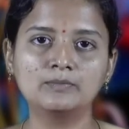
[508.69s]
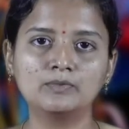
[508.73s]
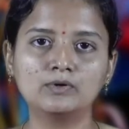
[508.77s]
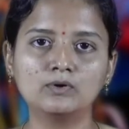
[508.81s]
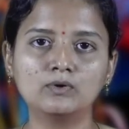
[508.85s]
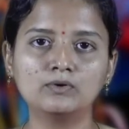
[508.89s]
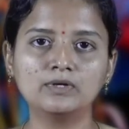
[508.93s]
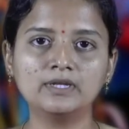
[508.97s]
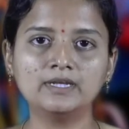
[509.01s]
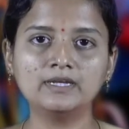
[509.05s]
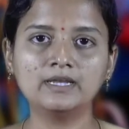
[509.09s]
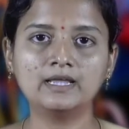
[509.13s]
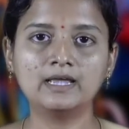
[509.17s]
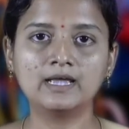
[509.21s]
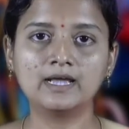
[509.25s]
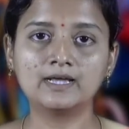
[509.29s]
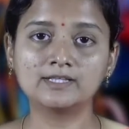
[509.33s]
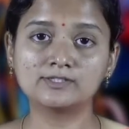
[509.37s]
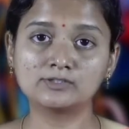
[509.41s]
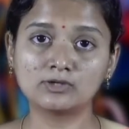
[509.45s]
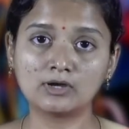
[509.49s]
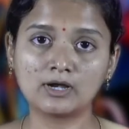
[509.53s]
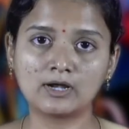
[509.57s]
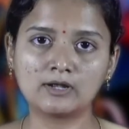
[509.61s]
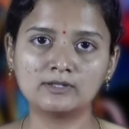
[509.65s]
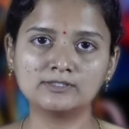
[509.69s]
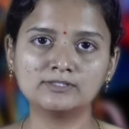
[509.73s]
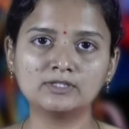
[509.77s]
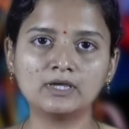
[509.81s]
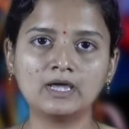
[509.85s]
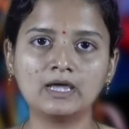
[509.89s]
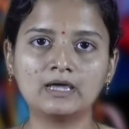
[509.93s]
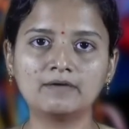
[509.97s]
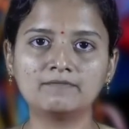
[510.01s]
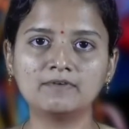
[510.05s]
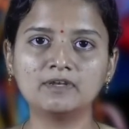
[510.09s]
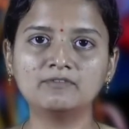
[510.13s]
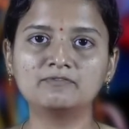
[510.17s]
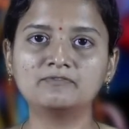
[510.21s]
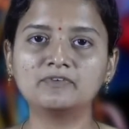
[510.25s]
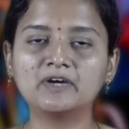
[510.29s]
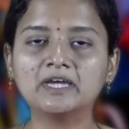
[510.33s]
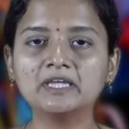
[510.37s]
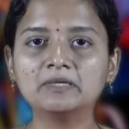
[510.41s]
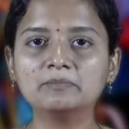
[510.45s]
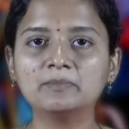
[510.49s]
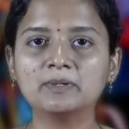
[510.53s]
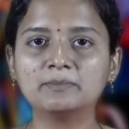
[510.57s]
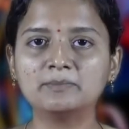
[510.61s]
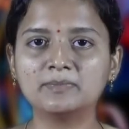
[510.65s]
Proline has also have a
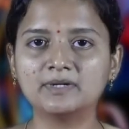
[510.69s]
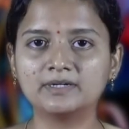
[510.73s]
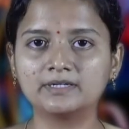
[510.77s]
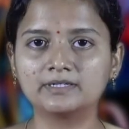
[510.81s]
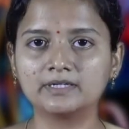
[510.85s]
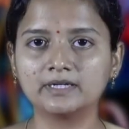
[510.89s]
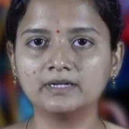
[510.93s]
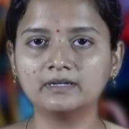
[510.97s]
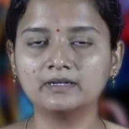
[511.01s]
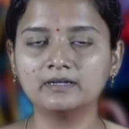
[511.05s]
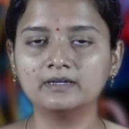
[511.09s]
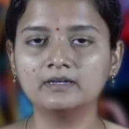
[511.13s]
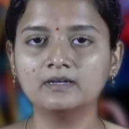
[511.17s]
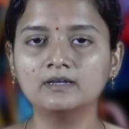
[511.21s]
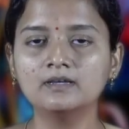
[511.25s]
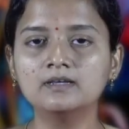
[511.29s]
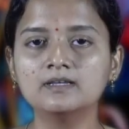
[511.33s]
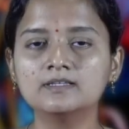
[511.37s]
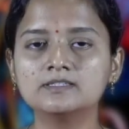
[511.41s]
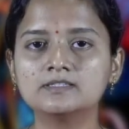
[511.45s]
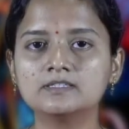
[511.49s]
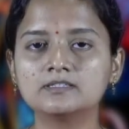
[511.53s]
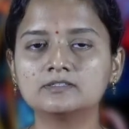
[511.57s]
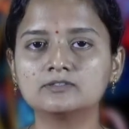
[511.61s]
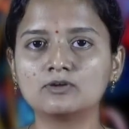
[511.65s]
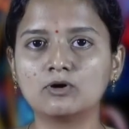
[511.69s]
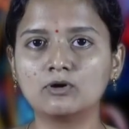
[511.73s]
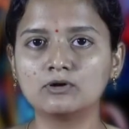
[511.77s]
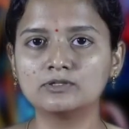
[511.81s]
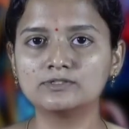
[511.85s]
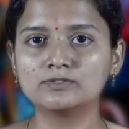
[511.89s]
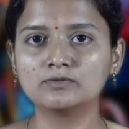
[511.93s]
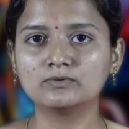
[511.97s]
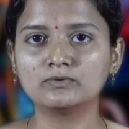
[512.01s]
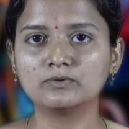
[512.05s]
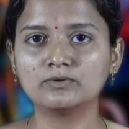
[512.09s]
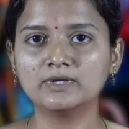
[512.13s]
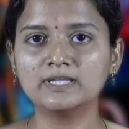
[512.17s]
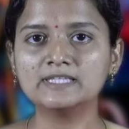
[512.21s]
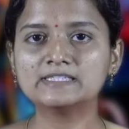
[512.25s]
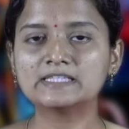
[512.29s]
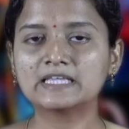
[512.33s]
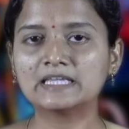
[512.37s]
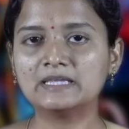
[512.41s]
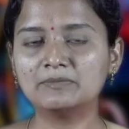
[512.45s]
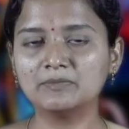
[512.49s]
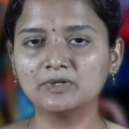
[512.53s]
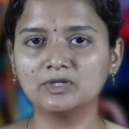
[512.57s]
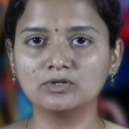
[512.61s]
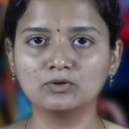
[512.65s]
5-membered ring, is also known as
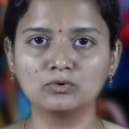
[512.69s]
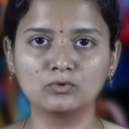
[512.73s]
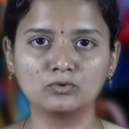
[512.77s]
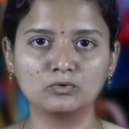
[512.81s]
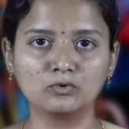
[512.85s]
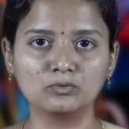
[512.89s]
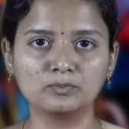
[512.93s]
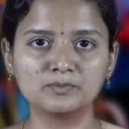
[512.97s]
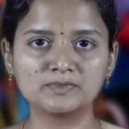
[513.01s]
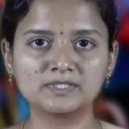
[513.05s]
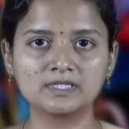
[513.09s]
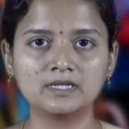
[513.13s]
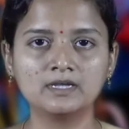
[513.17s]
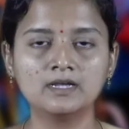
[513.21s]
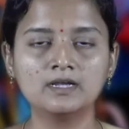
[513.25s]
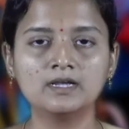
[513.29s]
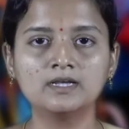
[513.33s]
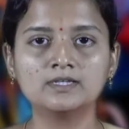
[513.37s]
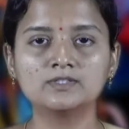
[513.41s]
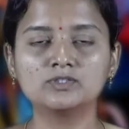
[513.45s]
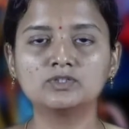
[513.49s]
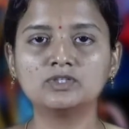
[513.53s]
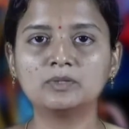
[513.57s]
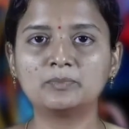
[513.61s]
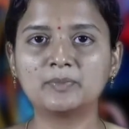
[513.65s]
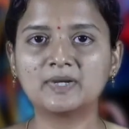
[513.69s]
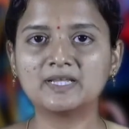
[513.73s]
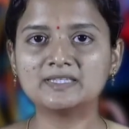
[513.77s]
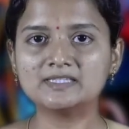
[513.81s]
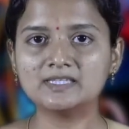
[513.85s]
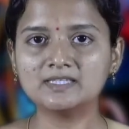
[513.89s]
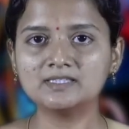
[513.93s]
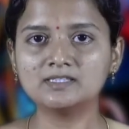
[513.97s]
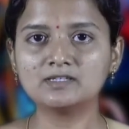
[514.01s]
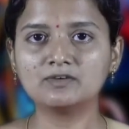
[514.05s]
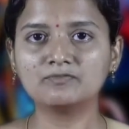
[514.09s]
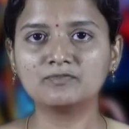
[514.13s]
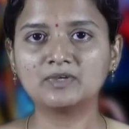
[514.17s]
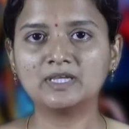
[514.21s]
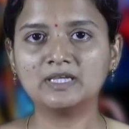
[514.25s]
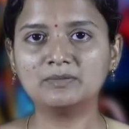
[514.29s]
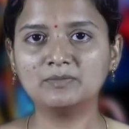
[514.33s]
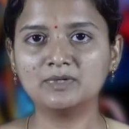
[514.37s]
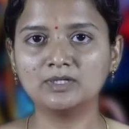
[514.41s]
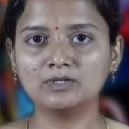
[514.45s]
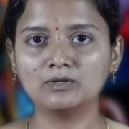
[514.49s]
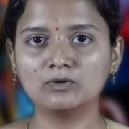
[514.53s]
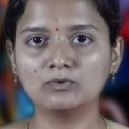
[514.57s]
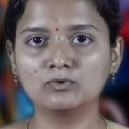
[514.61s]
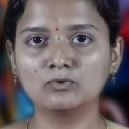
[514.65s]
imino groups. So, the presence of
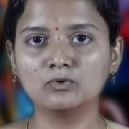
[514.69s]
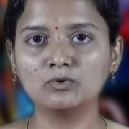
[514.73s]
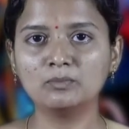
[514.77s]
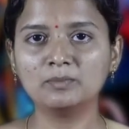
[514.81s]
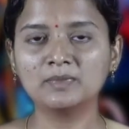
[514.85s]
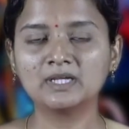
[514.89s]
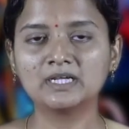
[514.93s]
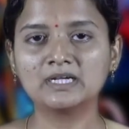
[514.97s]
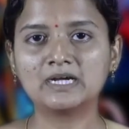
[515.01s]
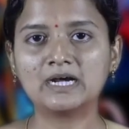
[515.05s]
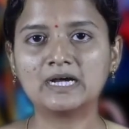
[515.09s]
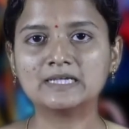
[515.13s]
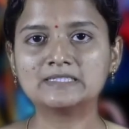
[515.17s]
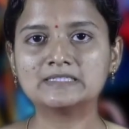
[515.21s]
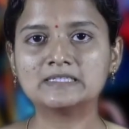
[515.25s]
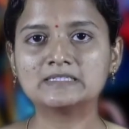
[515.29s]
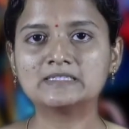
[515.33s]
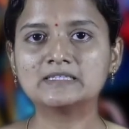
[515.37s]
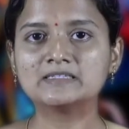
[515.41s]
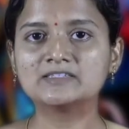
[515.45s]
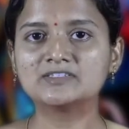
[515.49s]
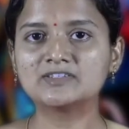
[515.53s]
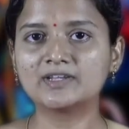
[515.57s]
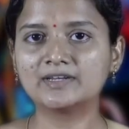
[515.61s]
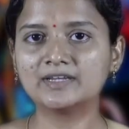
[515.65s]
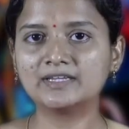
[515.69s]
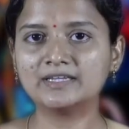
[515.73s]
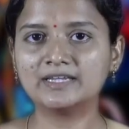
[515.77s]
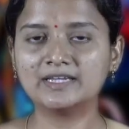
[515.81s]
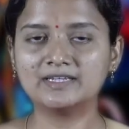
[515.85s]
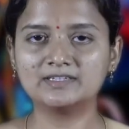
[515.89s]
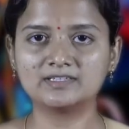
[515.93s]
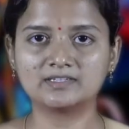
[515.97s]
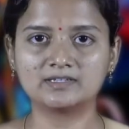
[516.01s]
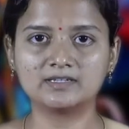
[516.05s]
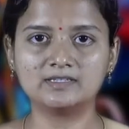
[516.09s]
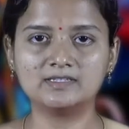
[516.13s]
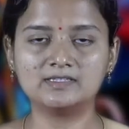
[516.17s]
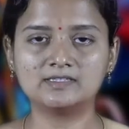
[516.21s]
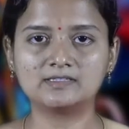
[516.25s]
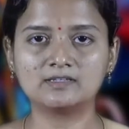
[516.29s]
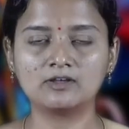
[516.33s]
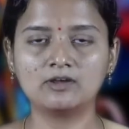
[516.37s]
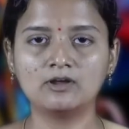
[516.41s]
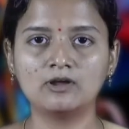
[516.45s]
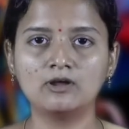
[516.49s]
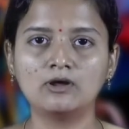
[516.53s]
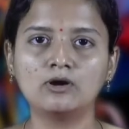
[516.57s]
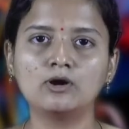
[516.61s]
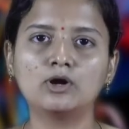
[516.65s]
imino group causes a steric
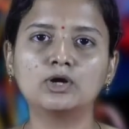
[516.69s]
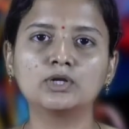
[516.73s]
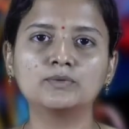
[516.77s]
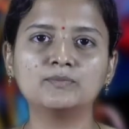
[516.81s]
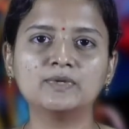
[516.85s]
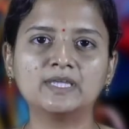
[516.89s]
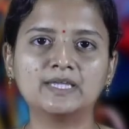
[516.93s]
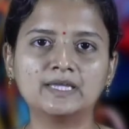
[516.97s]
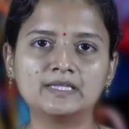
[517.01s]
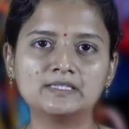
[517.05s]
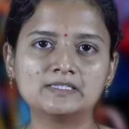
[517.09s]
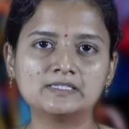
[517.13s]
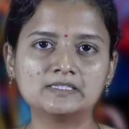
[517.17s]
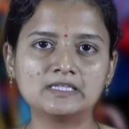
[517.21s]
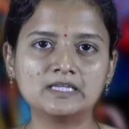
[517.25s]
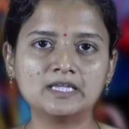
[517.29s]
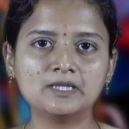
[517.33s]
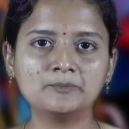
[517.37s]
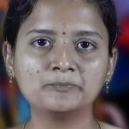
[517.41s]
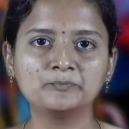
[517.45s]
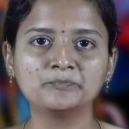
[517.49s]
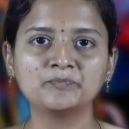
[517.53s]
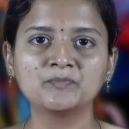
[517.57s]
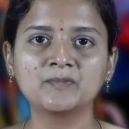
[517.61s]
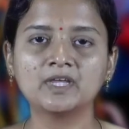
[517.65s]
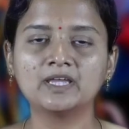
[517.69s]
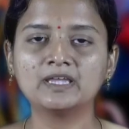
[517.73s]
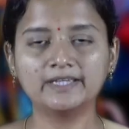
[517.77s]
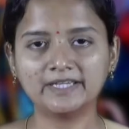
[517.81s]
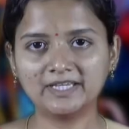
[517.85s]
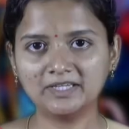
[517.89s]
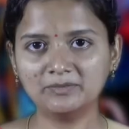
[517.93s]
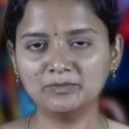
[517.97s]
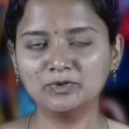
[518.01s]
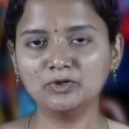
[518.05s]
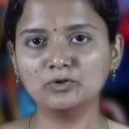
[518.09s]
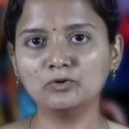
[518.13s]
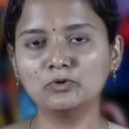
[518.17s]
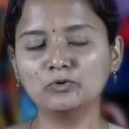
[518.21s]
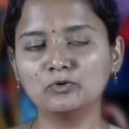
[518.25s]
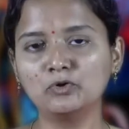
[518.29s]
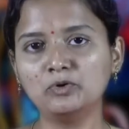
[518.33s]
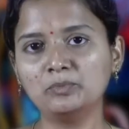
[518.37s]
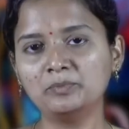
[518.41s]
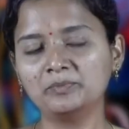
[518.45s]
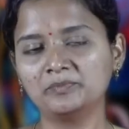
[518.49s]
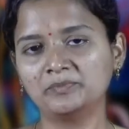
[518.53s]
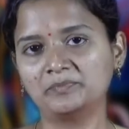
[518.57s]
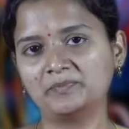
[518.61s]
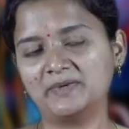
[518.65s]
hindrance, or we can say the imino
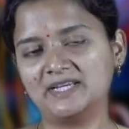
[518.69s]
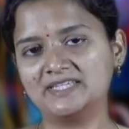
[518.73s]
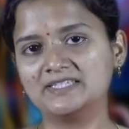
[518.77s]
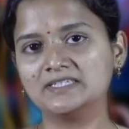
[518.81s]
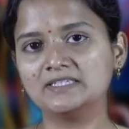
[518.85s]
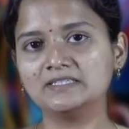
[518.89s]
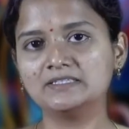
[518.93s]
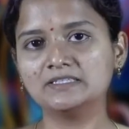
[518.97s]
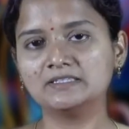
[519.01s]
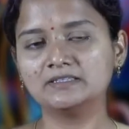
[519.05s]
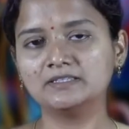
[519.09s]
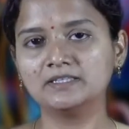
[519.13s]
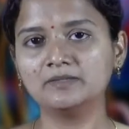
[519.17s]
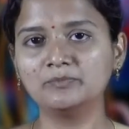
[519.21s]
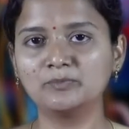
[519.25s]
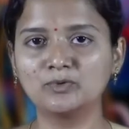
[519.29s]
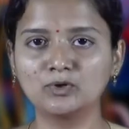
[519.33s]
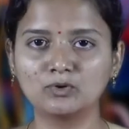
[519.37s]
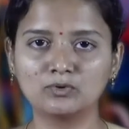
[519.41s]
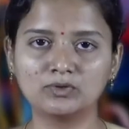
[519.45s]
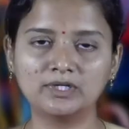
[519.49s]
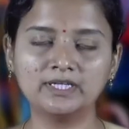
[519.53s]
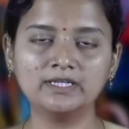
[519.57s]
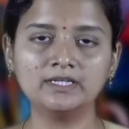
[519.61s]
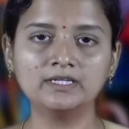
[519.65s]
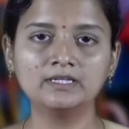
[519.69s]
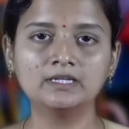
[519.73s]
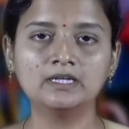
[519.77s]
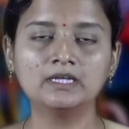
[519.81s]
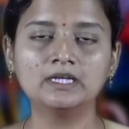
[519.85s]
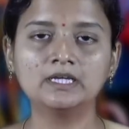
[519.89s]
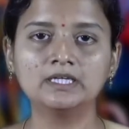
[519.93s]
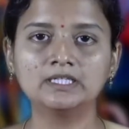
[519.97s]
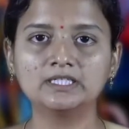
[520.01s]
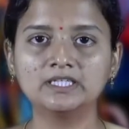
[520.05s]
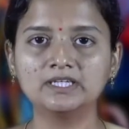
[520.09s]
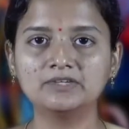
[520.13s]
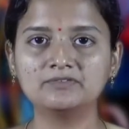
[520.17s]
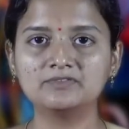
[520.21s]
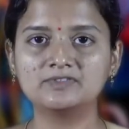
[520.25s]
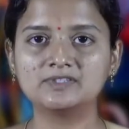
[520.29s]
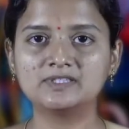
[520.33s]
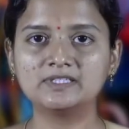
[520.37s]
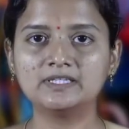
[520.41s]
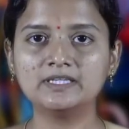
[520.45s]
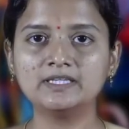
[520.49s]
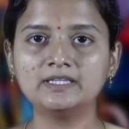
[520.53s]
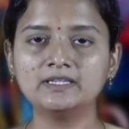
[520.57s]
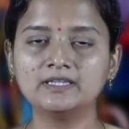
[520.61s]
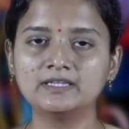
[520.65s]
group present in the proline
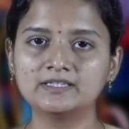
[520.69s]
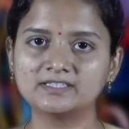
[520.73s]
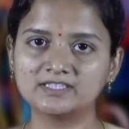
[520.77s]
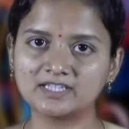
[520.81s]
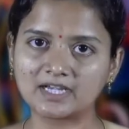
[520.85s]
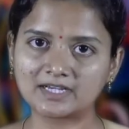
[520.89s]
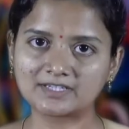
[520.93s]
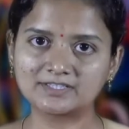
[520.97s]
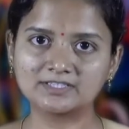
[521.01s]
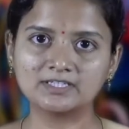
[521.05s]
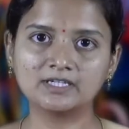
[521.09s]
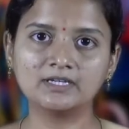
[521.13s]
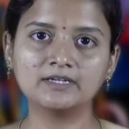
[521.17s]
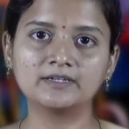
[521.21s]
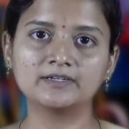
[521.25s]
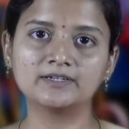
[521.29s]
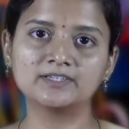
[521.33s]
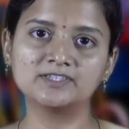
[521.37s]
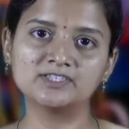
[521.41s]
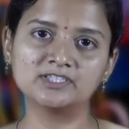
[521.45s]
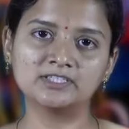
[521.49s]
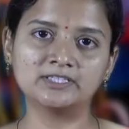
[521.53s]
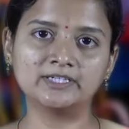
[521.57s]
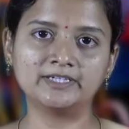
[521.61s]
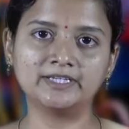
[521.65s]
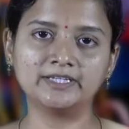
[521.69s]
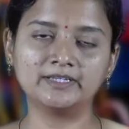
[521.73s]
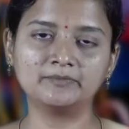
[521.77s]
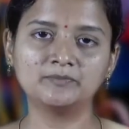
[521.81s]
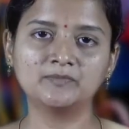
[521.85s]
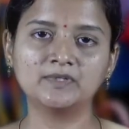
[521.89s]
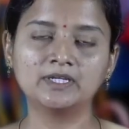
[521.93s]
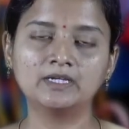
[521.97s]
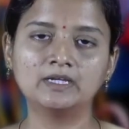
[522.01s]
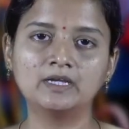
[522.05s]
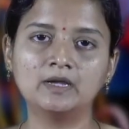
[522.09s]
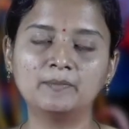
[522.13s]
gives the structural rigidity.